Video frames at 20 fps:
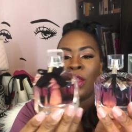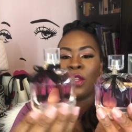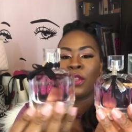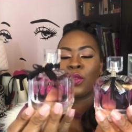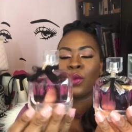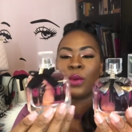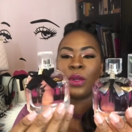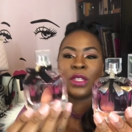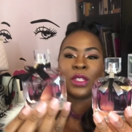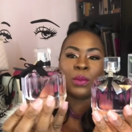
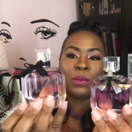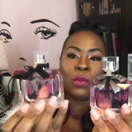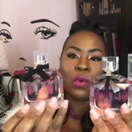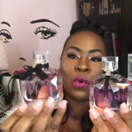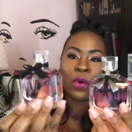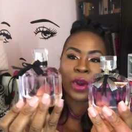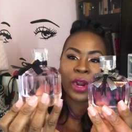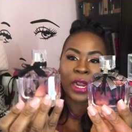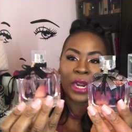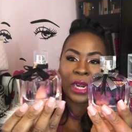This one is
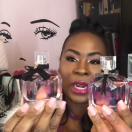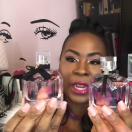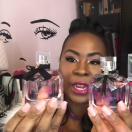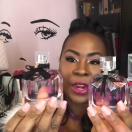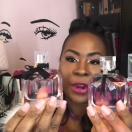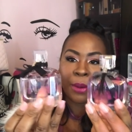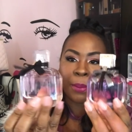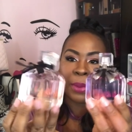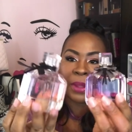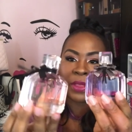more
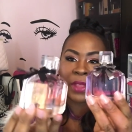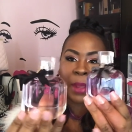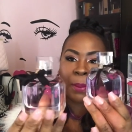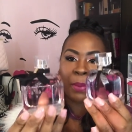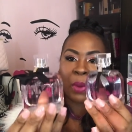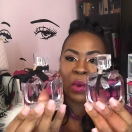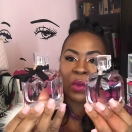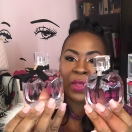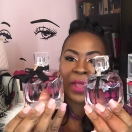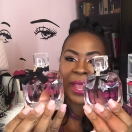clear, but they
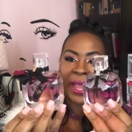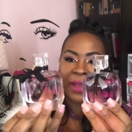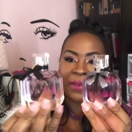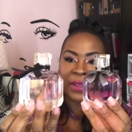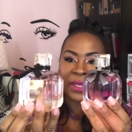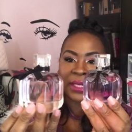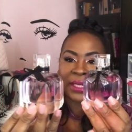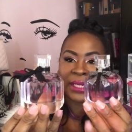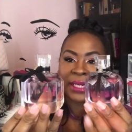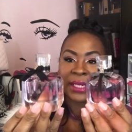both have
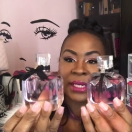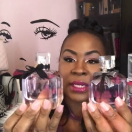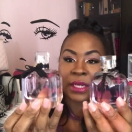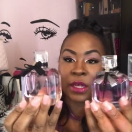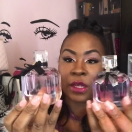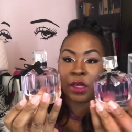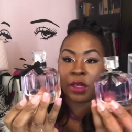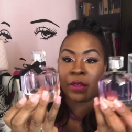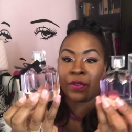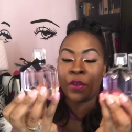a tint
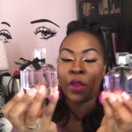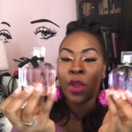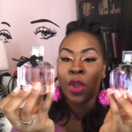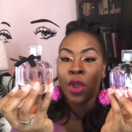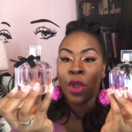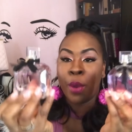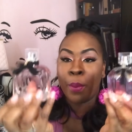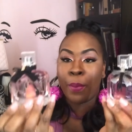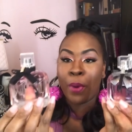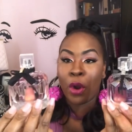of
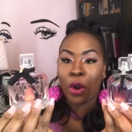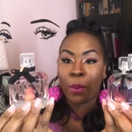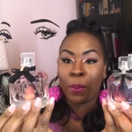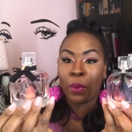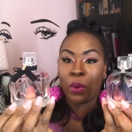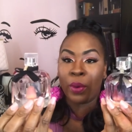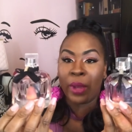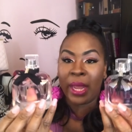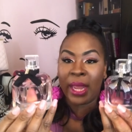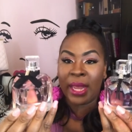
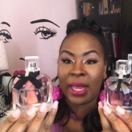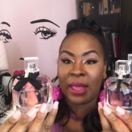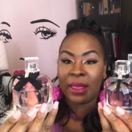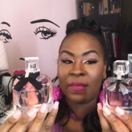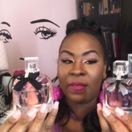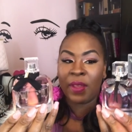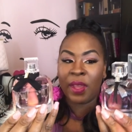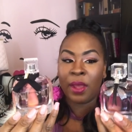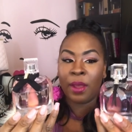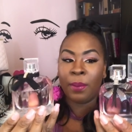purple
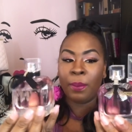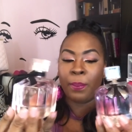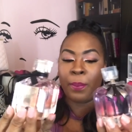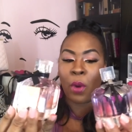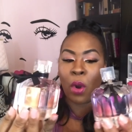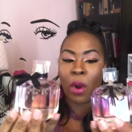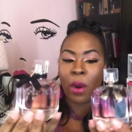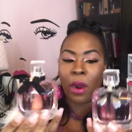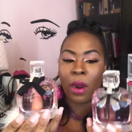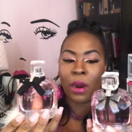in them,
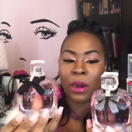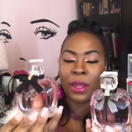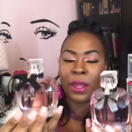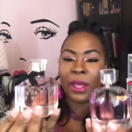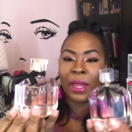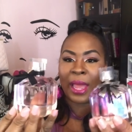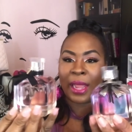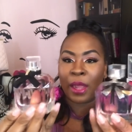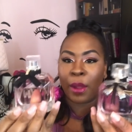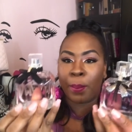or
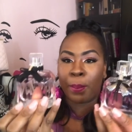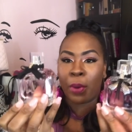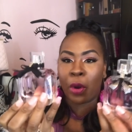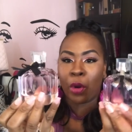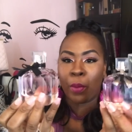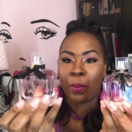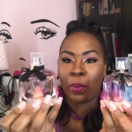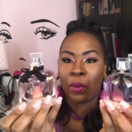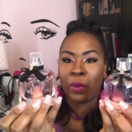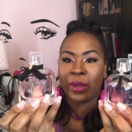yeah, like a
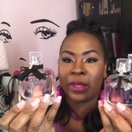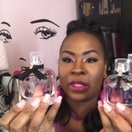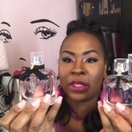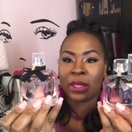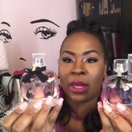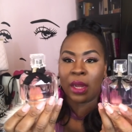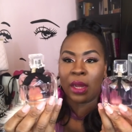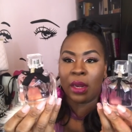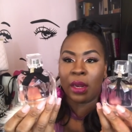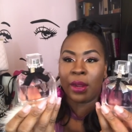purplish
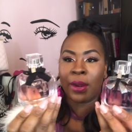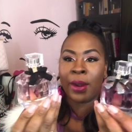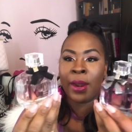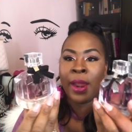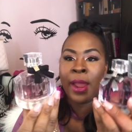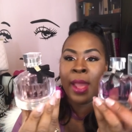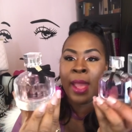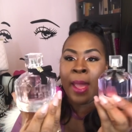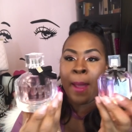color,